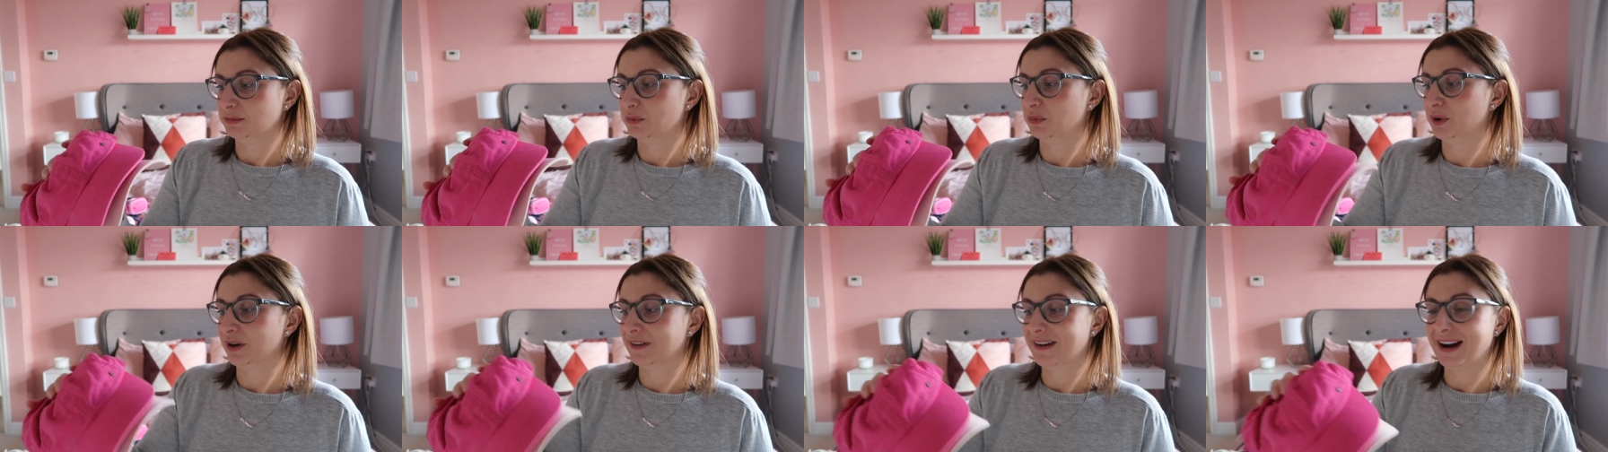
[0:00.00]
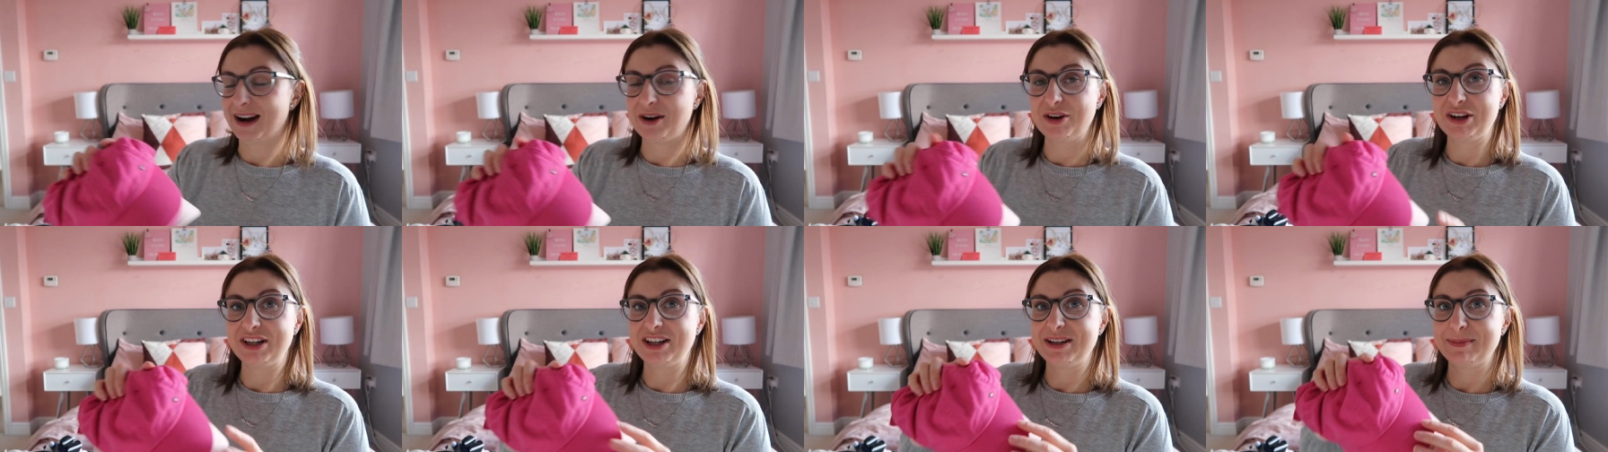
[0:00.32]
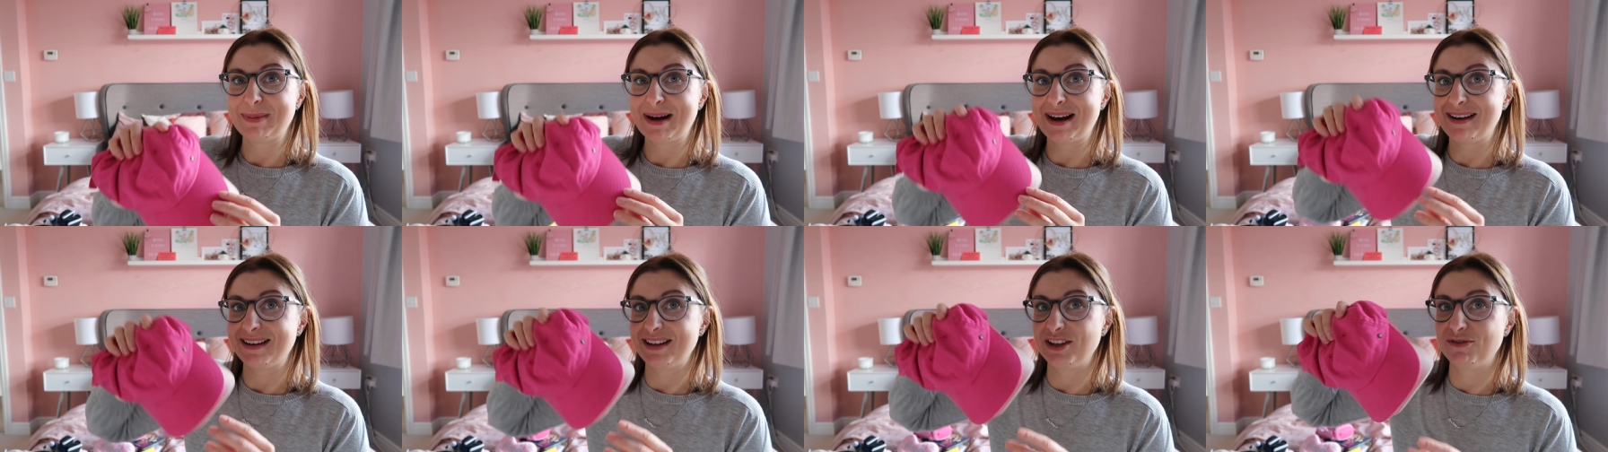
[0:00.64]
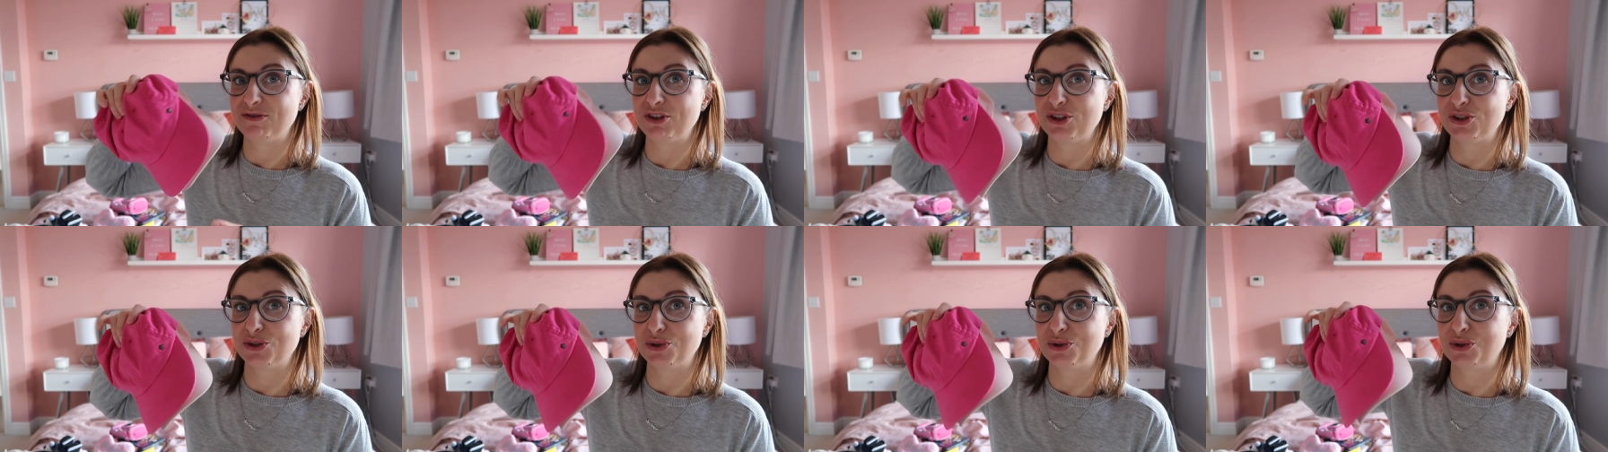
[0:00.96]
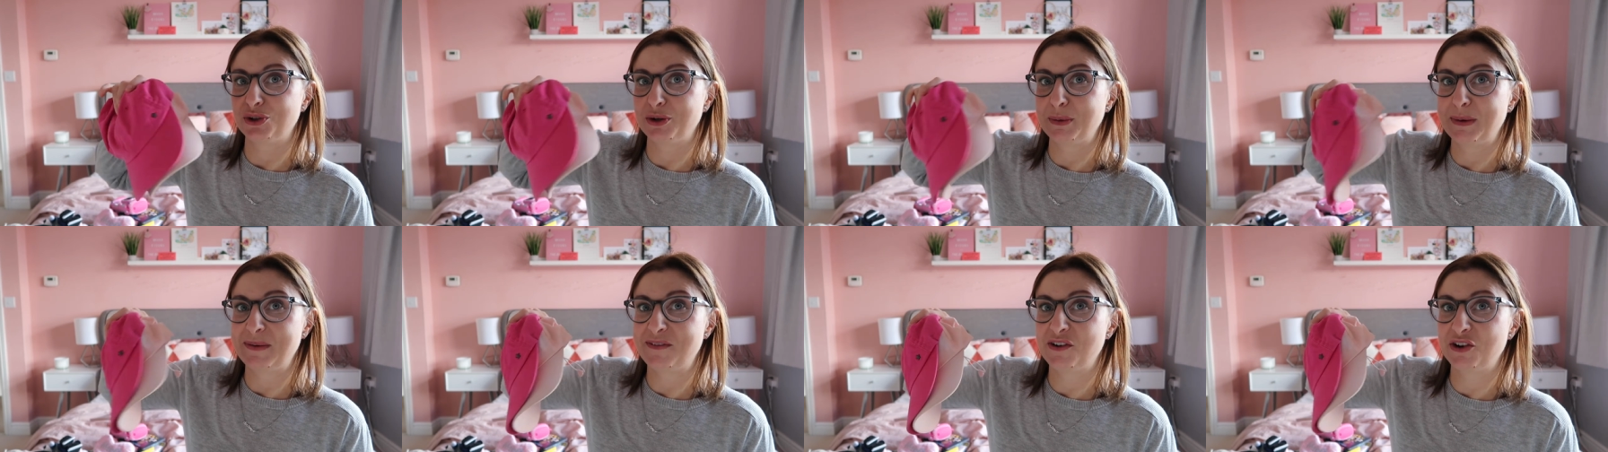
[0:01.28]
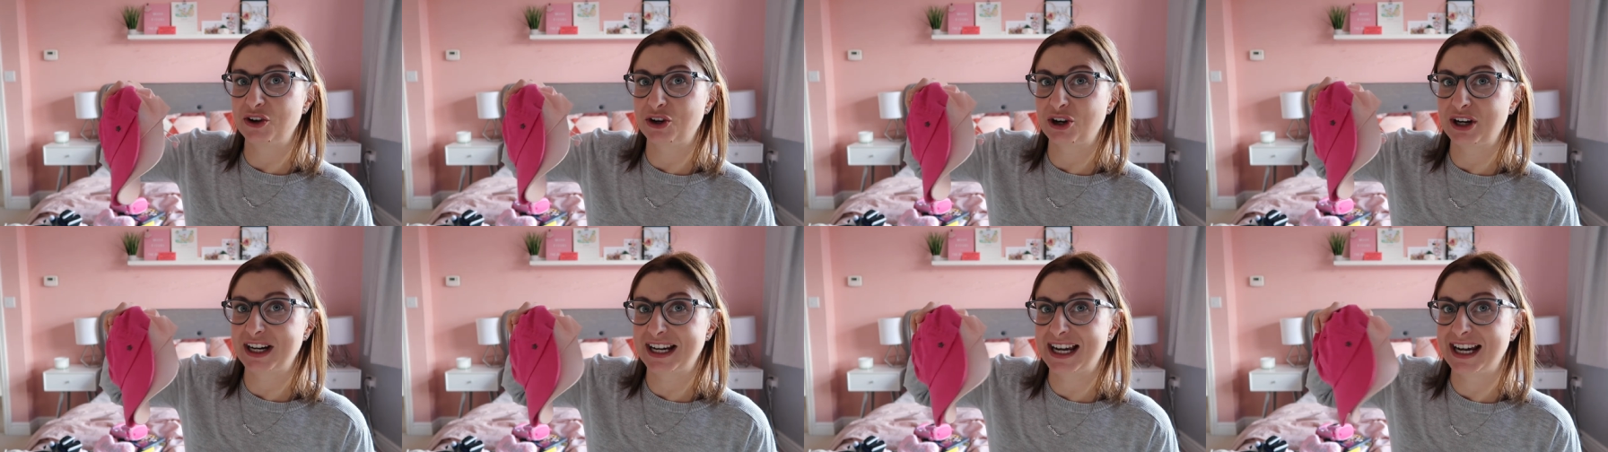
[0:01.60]
we're out and about in the resort and we've
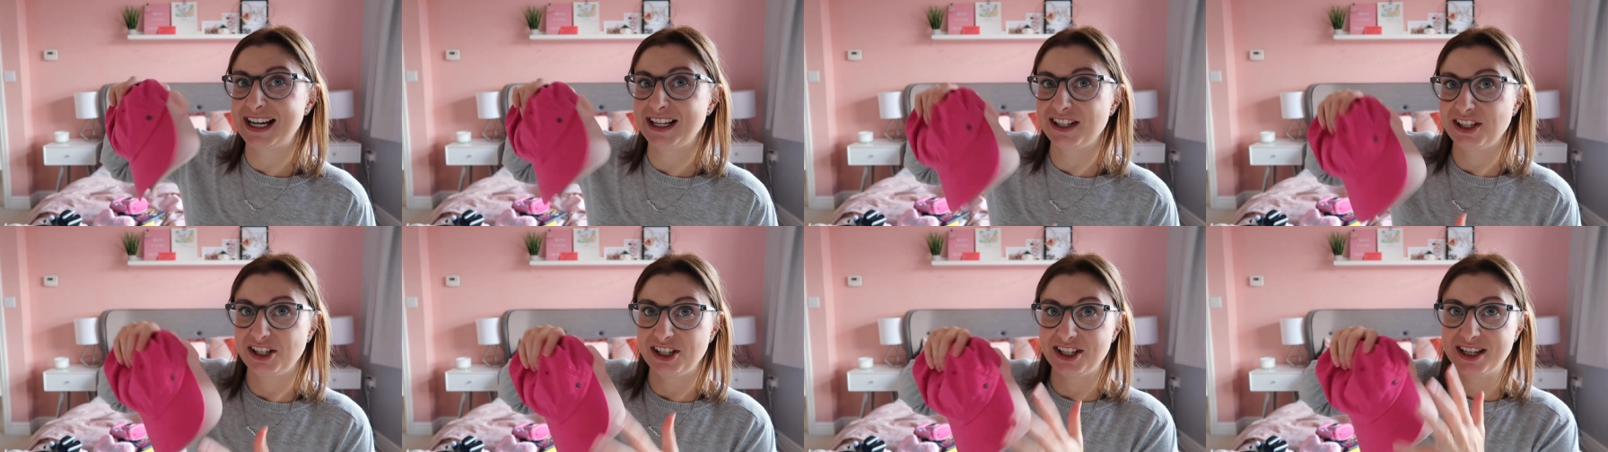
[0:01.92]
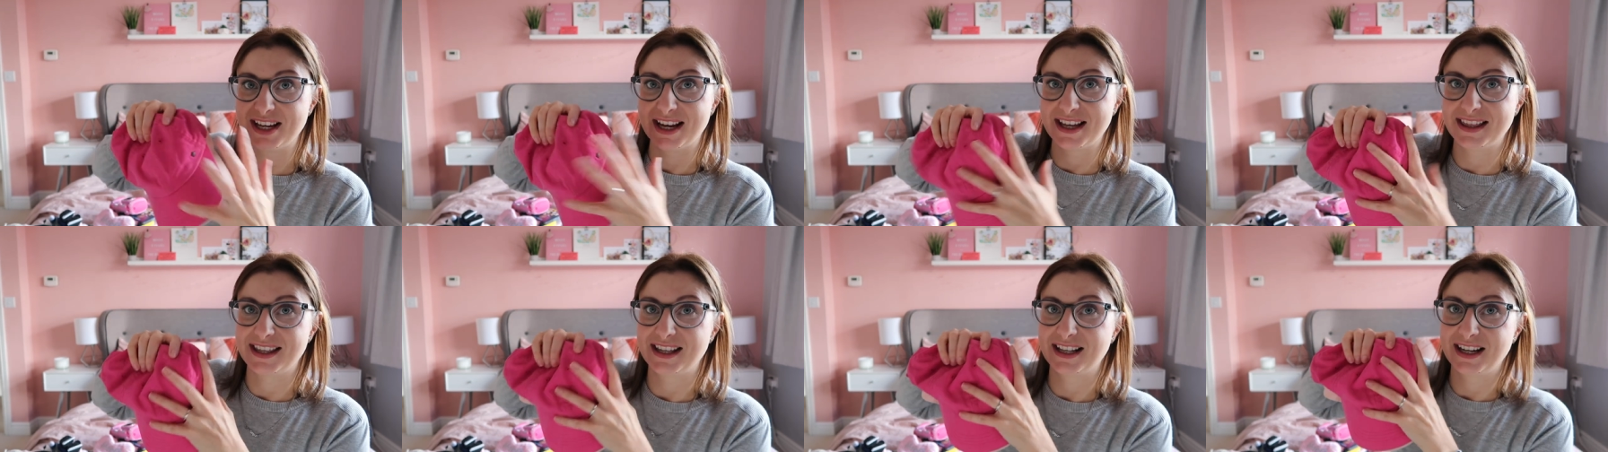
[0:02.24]
not got our cases yet,